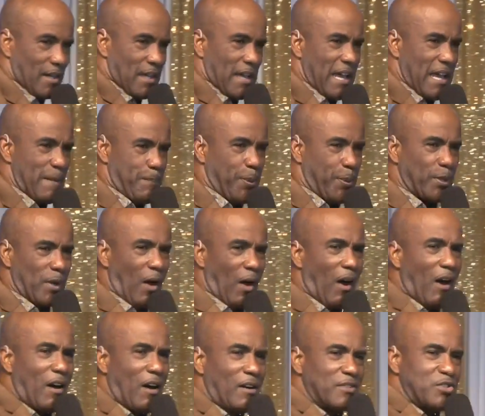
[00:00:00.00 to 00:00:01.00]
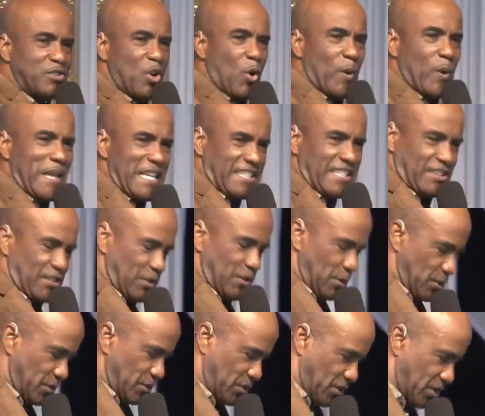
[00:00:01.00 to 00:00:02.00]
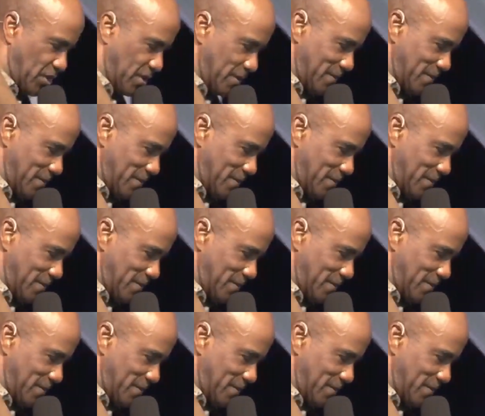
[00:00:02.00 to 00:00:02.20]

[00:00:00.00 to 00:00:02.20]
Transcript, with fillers: and put all your issues